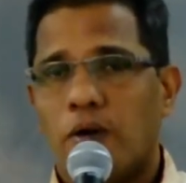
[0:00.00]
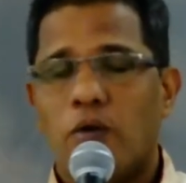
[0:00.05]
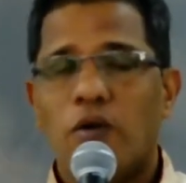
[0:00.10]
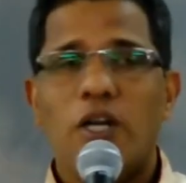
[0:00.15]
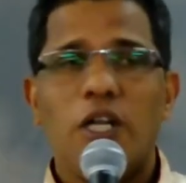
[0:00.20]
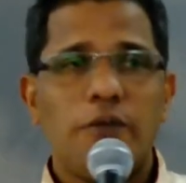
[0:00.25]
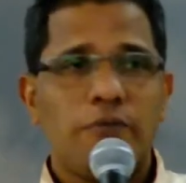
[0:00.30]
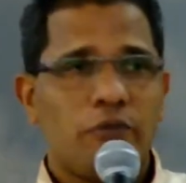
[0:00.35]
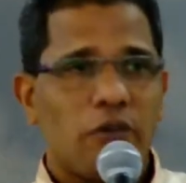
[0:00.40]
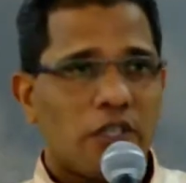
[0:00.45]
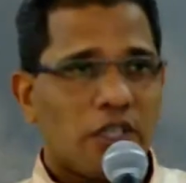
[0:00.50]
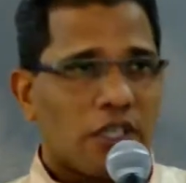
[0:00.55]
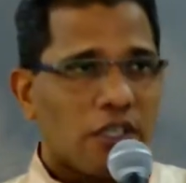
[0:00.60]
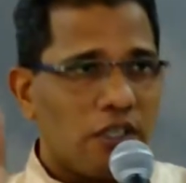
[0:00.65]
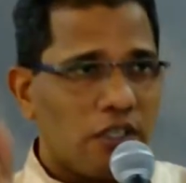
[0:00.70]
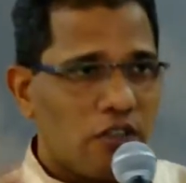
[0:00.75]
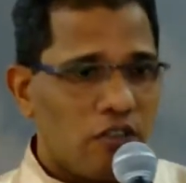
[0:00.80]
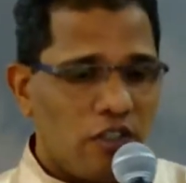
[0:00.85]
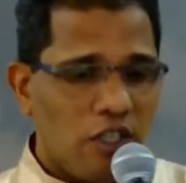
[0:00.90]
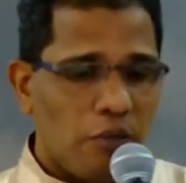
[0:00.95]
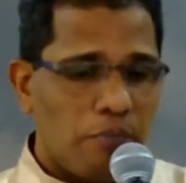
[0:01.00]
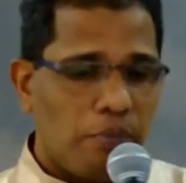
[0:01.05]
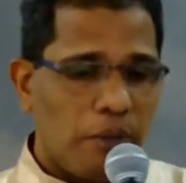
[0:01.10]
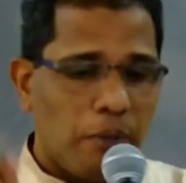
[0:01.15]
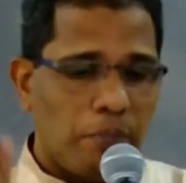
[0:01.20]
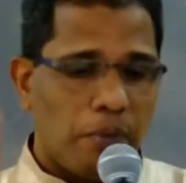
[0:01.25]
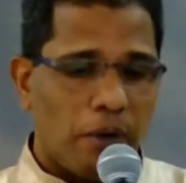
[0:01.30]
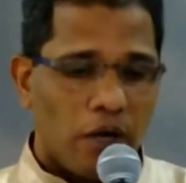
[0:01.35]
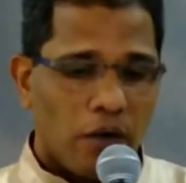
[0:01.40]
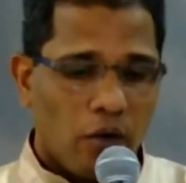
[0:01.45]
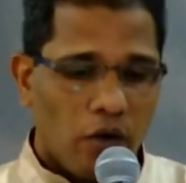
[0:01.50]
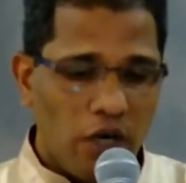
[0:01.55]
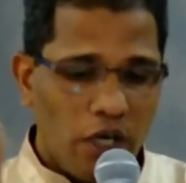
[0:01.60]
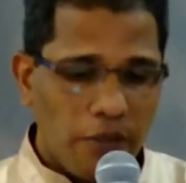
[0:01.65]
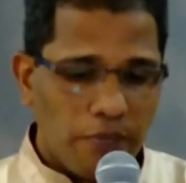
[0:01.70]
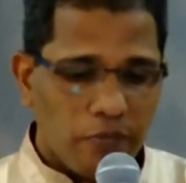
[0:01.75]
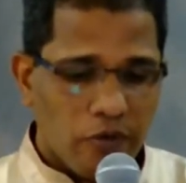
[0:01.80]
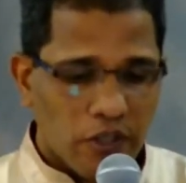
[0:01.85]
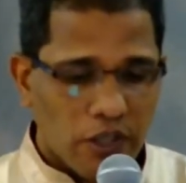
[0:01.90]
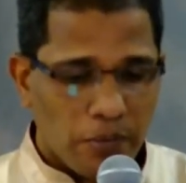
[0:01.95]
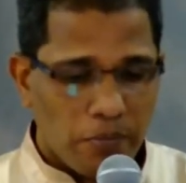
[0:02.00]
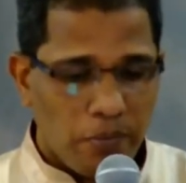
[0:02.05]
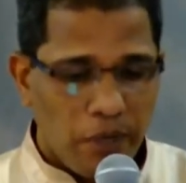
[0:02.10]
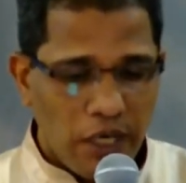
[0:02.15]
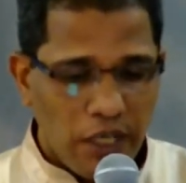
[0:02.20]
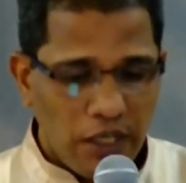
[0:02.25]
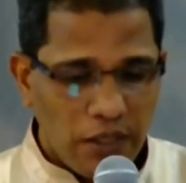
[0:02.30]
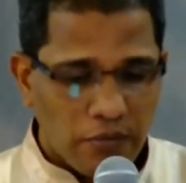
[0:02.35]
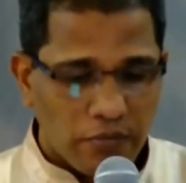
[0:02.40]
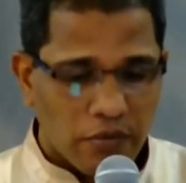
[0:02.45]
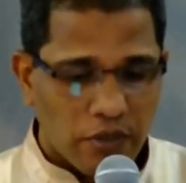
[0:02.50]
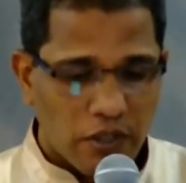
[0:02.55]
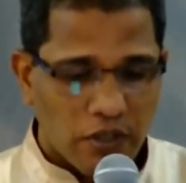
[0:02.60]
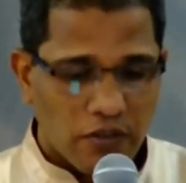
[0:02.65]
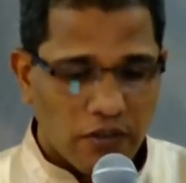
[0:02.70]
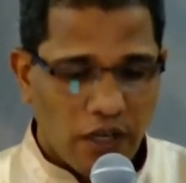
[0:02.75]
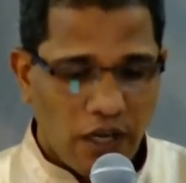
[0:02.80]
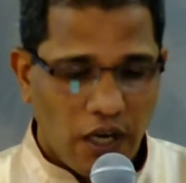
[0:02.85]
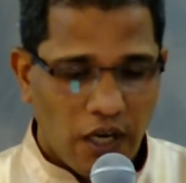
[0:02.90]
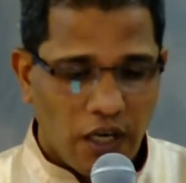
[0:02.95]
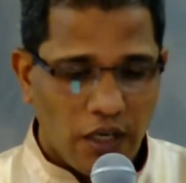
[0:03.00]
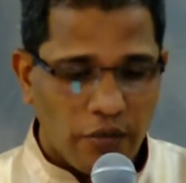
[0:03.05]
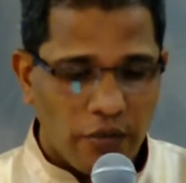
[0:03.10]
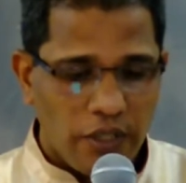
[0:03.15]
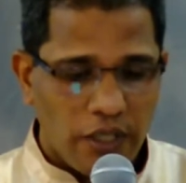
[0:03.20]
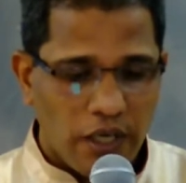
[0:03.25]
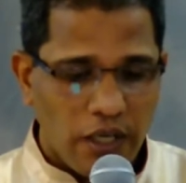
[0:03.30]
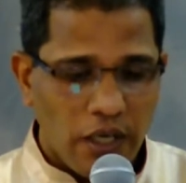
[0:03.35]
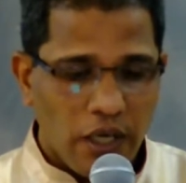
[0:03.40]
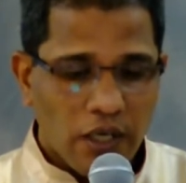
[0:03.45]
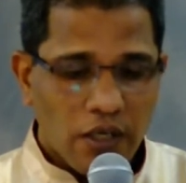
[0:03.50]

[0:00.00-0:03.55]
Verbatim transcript: only for the Christian people, only for the believers. Hallelujah.